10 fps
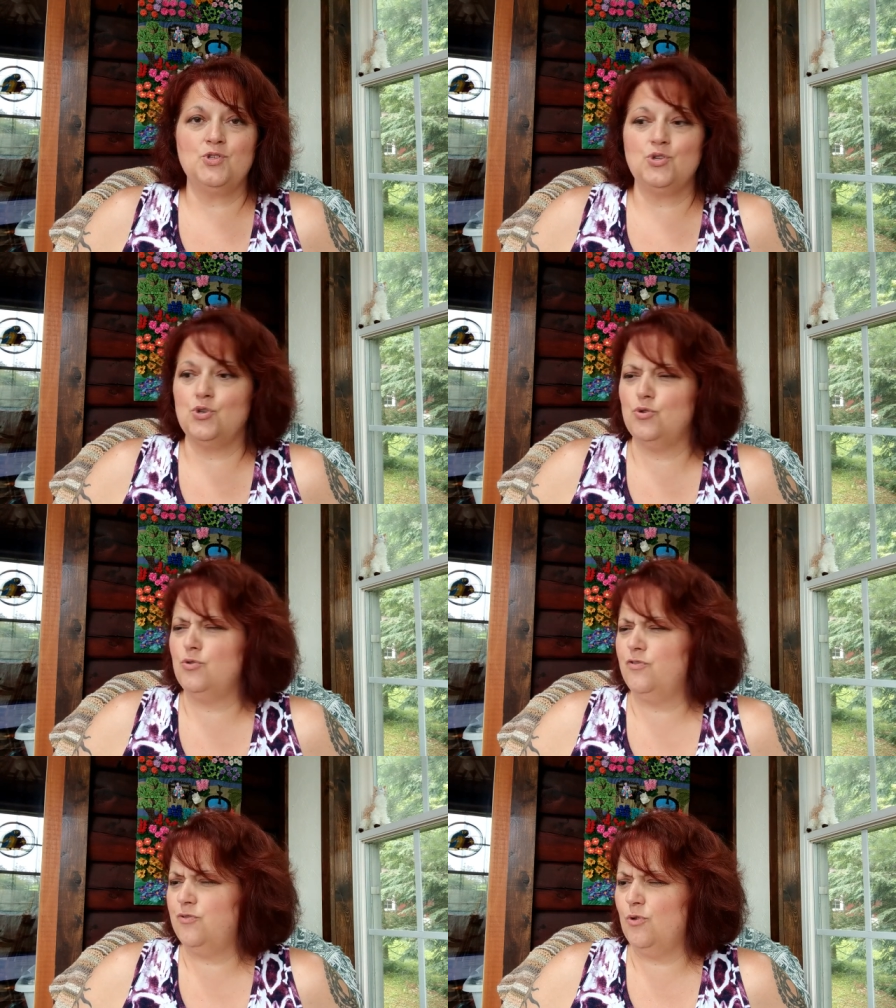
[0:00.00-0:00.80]
to
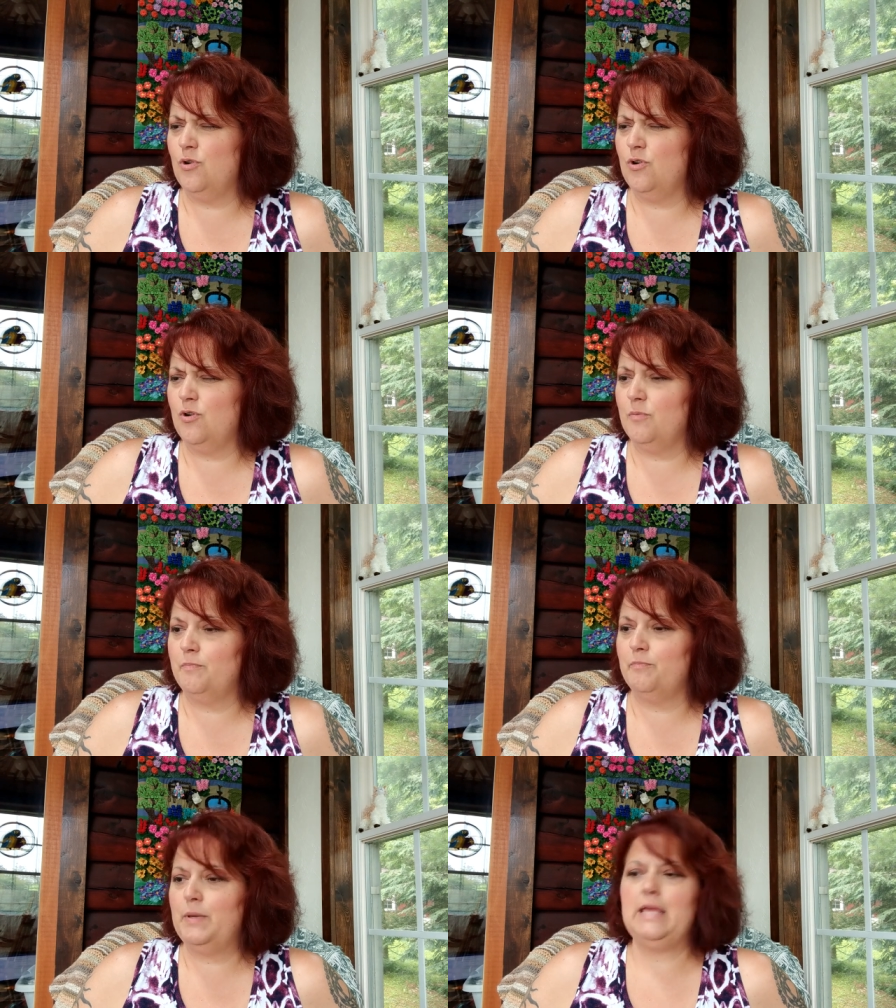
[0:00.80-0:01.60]
4
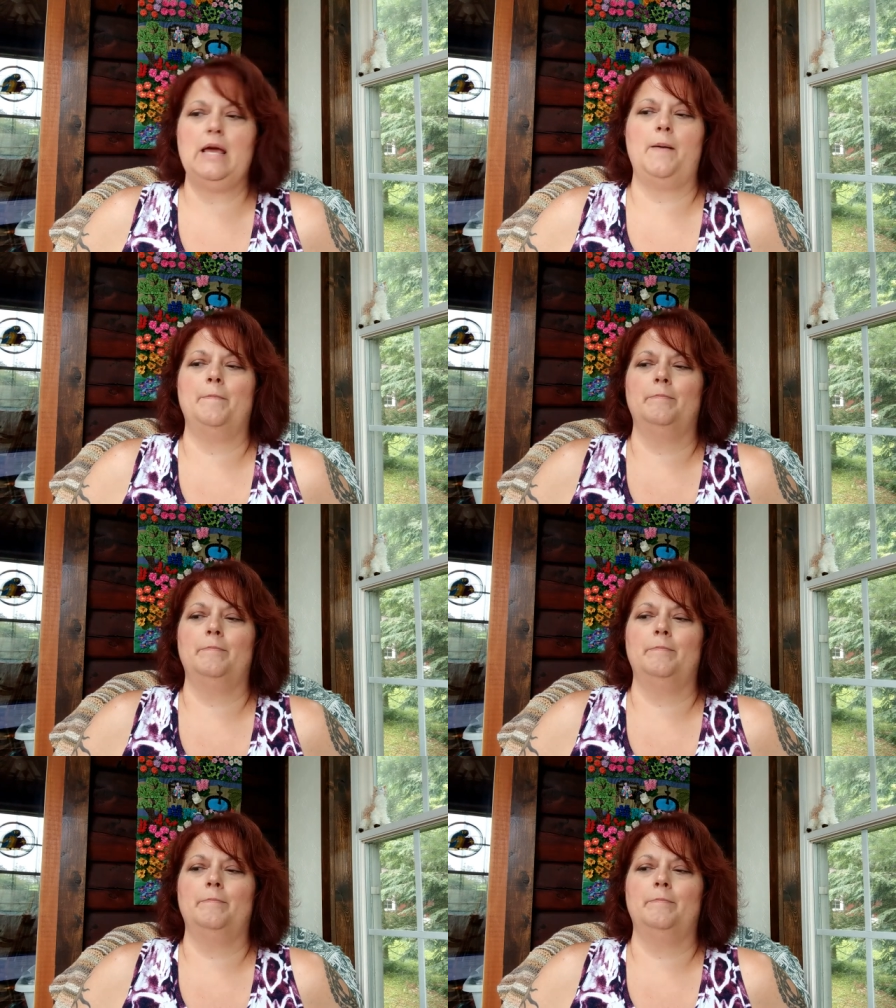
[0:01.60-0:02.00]
p.m.